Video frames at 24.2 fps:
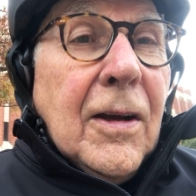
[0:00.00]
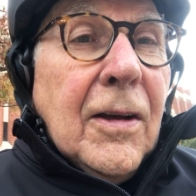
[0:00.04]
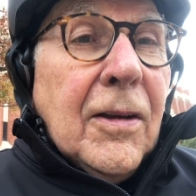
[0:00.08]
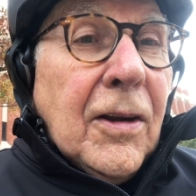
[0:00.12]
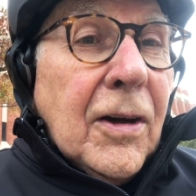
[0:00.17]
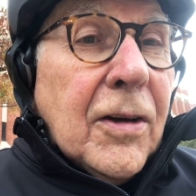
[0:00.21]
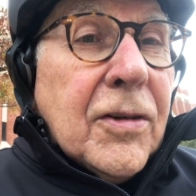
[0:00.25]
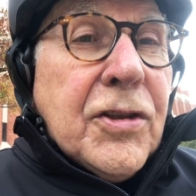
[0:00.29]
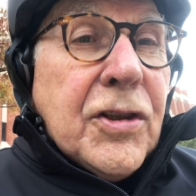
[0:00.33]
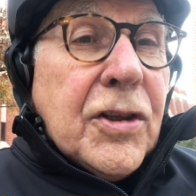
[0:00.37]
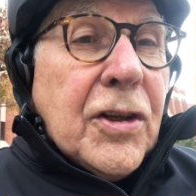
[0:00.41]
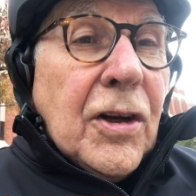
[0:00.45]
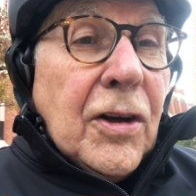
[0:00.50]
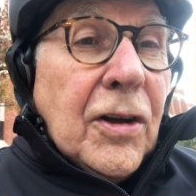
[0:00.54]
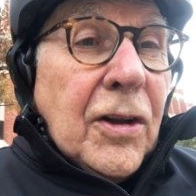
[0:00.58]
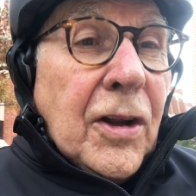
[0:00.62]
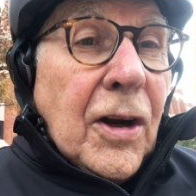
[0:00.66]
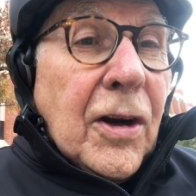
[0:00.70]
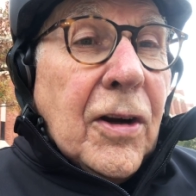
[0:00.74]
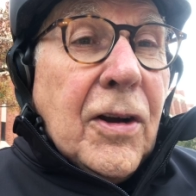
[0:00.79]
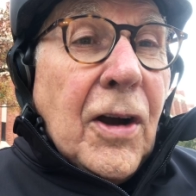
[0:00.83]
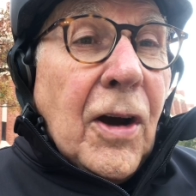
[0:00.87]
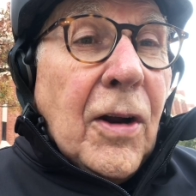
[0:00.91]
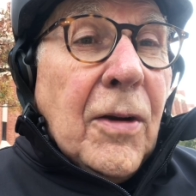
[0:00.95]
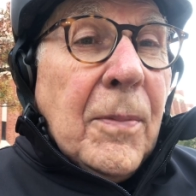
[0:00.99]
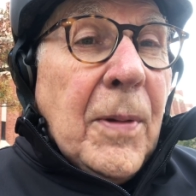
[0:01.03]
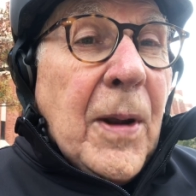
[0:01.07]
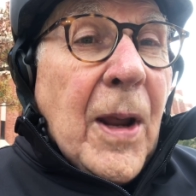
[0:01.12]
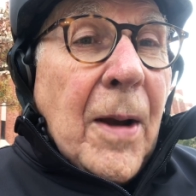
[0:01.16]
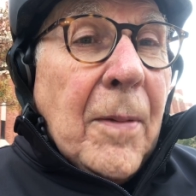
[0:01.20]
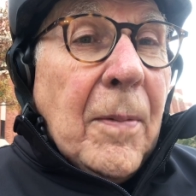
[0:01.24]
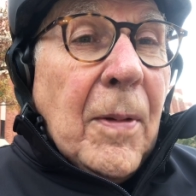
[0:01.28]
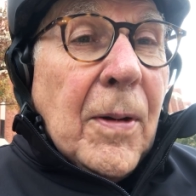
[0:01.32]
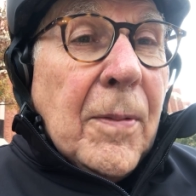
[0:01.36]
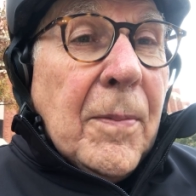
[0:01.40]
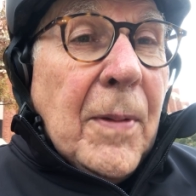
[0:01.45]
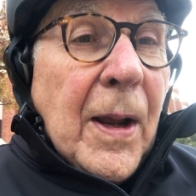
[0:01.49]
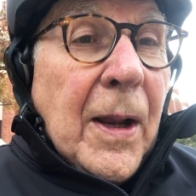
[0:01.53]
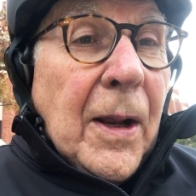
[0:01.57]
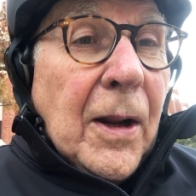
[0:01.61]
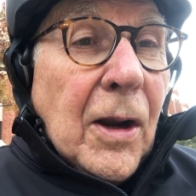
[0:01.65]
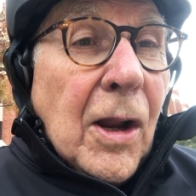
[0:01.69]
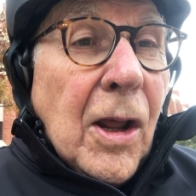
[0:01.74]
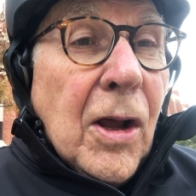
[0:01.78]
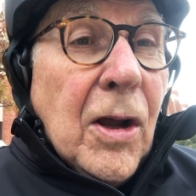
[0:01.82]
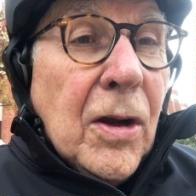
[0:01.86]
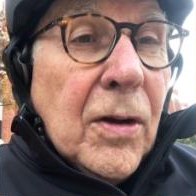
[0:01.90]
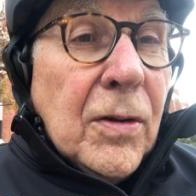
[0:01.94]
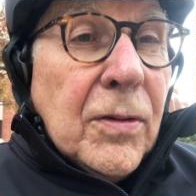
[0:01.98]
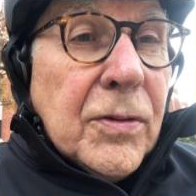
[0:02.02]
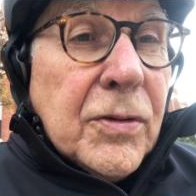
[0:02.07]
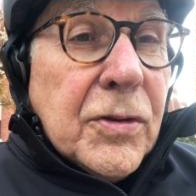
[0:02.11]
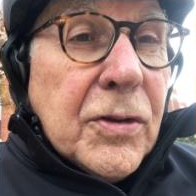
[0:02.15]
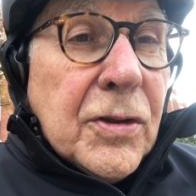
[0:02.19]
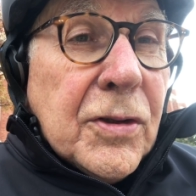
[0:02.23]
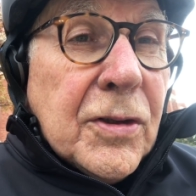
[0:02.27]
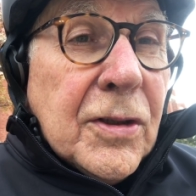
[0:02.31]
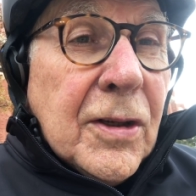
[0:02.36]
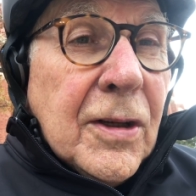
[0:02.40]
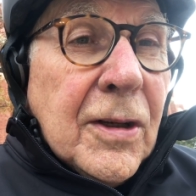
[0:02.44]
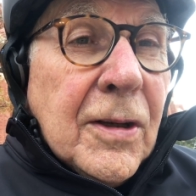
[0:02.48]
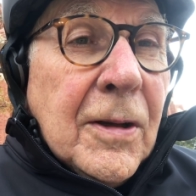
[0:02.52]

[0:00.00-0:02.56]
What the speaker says: They're going to be able to make loans,